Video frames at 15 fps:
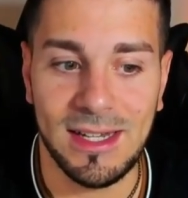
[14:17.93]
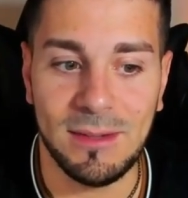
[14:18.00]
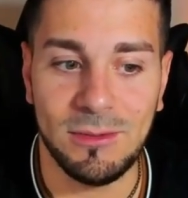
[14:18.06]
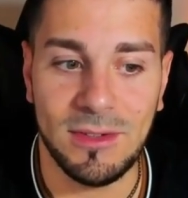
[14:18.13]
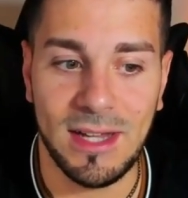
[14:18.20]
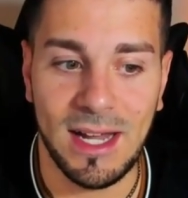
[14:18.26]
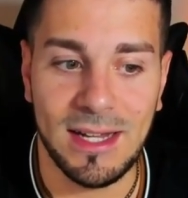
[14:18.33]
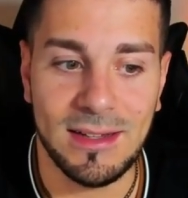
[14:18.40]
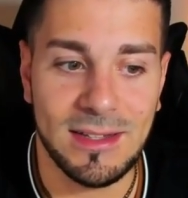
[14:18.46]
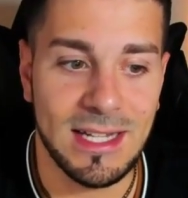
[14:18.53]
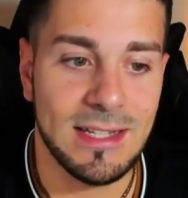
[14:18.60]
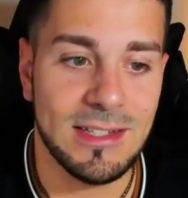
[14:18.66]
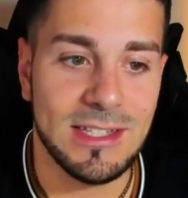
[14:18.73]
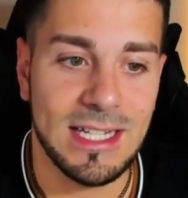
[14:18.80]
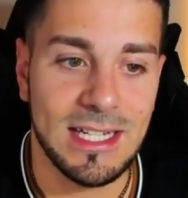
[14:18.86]
if knight
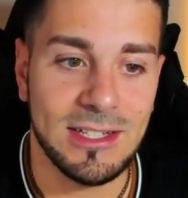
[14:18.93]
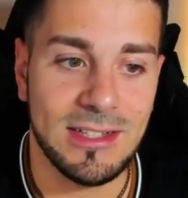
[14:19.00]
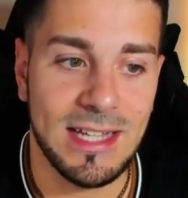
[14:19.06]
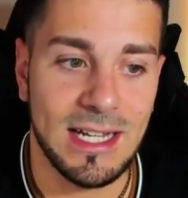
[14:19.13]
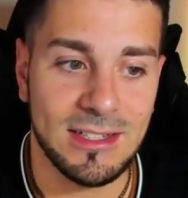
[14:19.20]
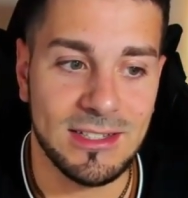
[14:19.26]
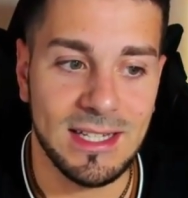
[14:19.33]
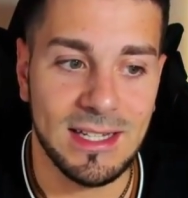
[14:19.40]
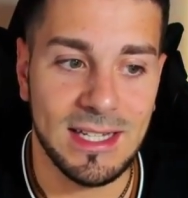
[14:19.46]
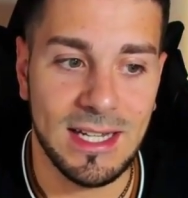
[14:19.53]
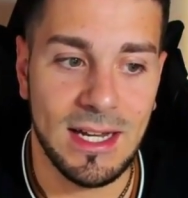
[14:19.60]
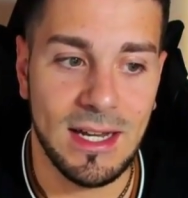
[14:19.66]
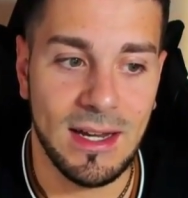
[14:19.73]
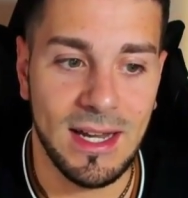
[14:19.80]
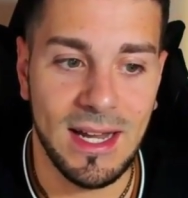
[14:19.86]
takes, king takes, and
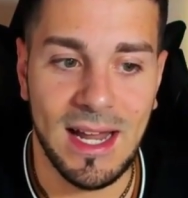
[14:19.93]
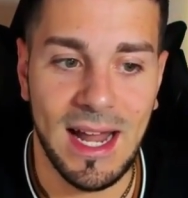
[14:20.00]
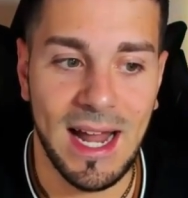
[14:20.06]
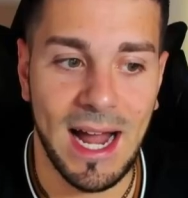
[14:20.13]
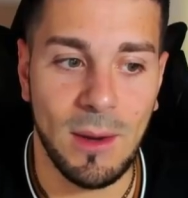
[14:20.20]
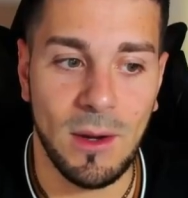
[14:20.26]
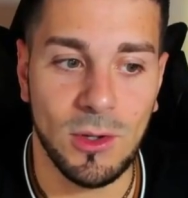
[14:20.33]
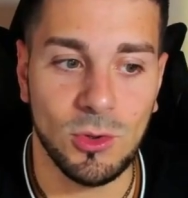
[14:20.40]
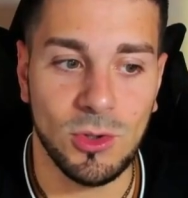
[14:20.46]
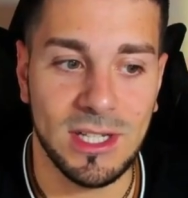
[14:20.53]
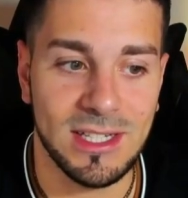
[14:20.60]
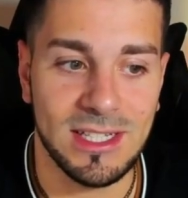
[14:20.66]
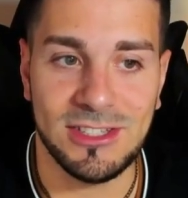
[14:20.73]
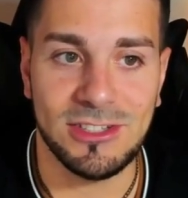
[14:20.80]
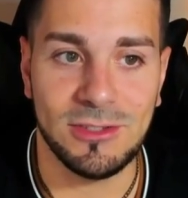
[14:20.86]
here our
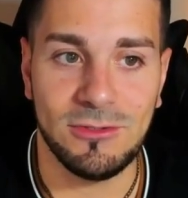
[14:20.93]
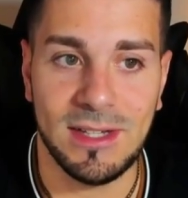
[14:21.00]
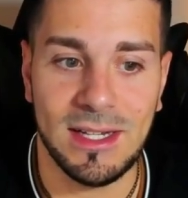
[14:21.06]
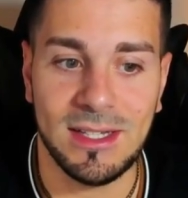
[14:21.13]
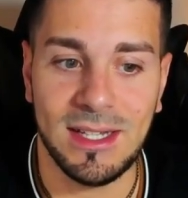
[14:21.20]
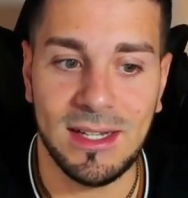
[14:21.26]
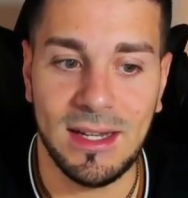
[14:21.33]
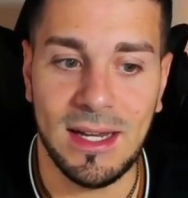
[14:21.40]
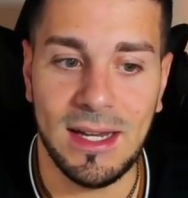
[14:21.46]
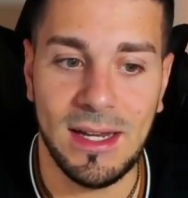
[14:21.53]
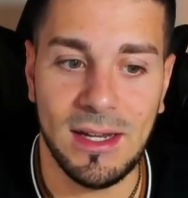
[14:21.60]
queen is defended.